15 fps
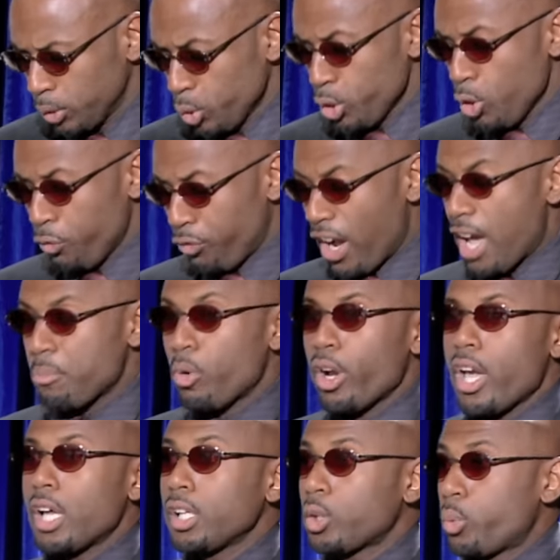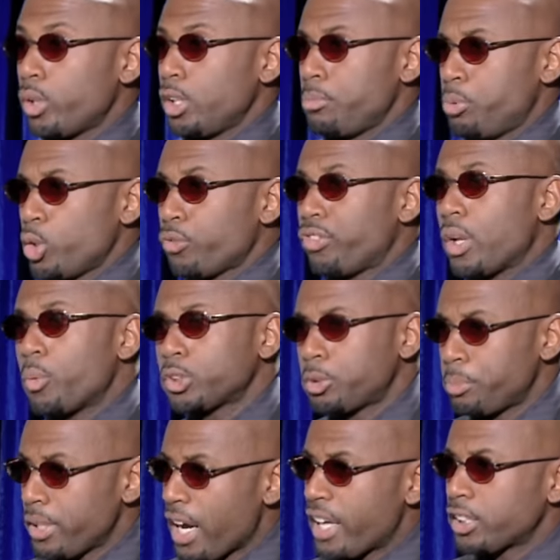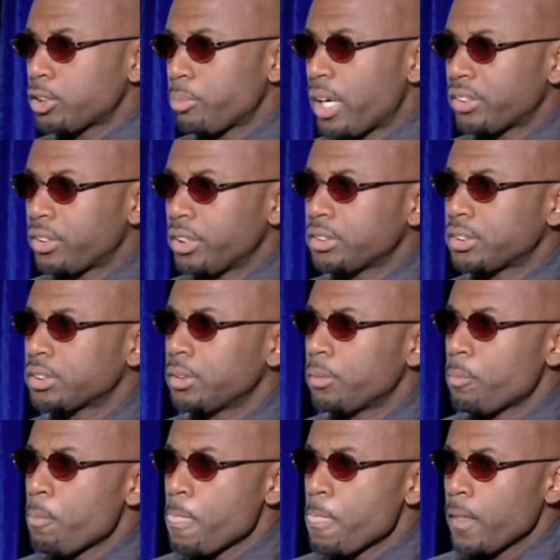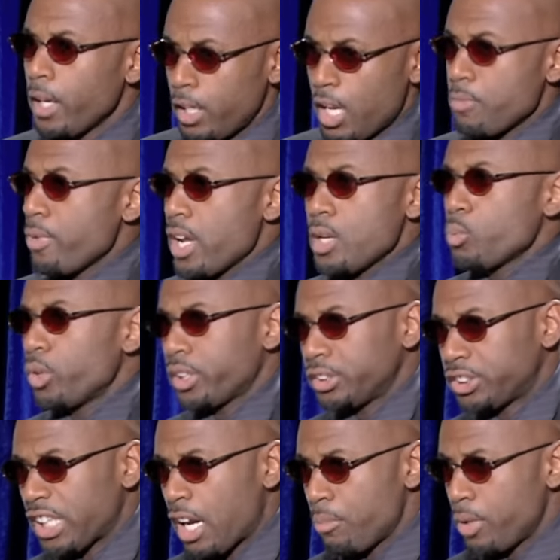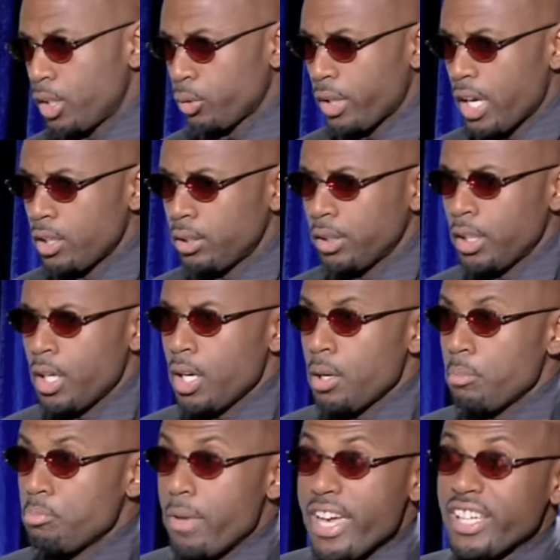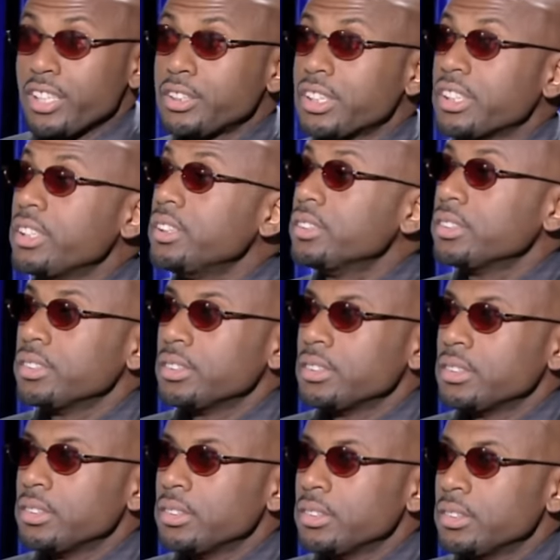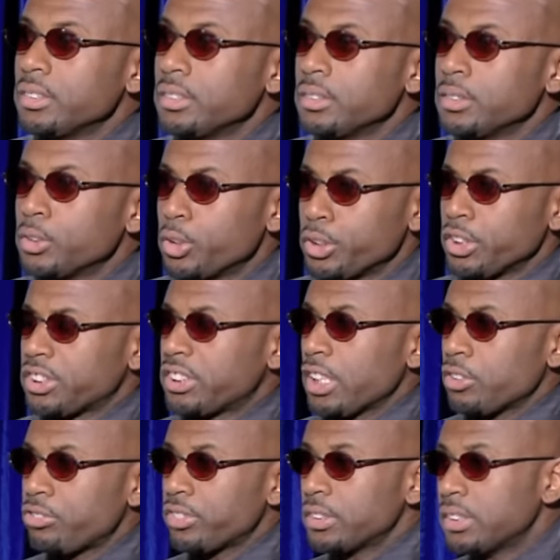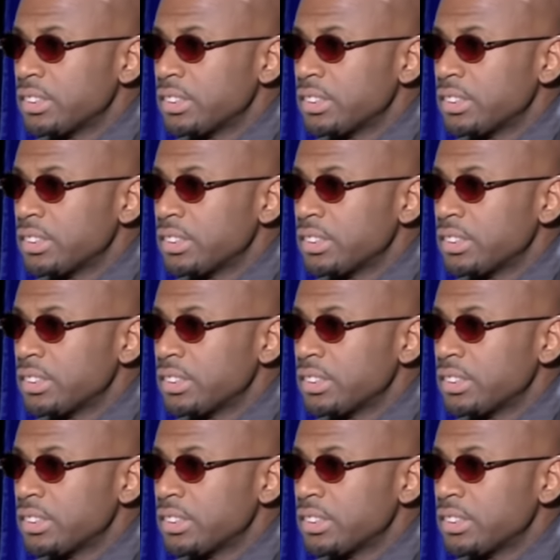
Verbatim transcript: who do you find more eloquently beautiful? I want you to be honest about this. And anyone can chime in, okay? Megan Good or yourself?